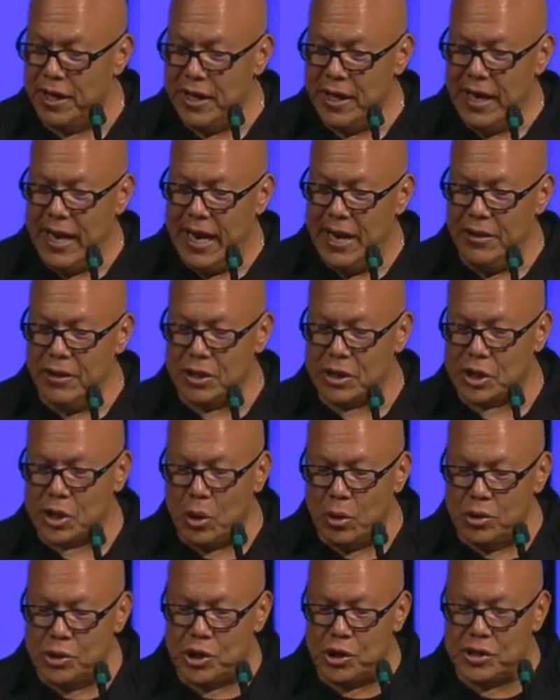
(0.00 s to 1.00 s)
and the
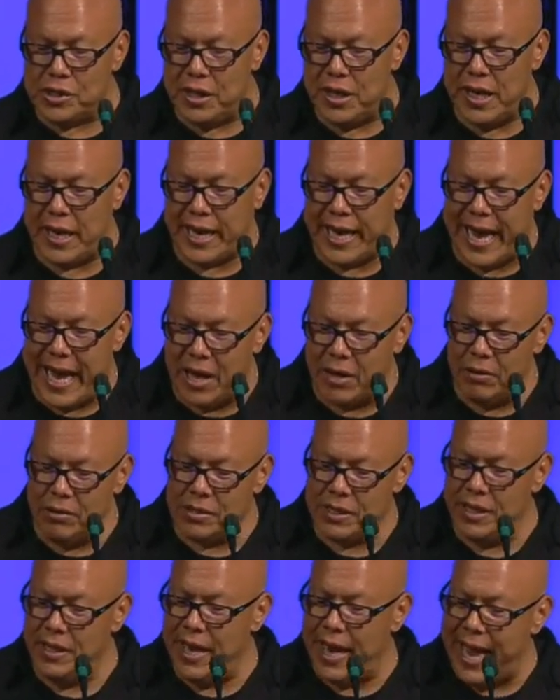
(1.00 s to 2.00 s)
soldiers and the cattle
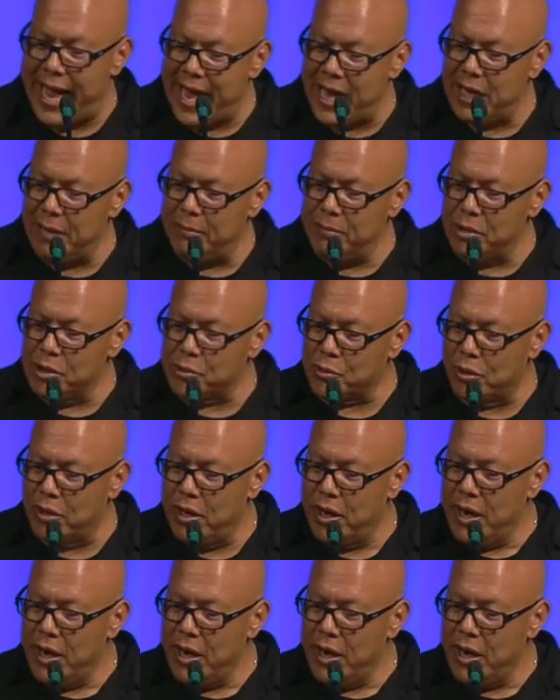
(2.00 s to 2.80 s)
and the animals were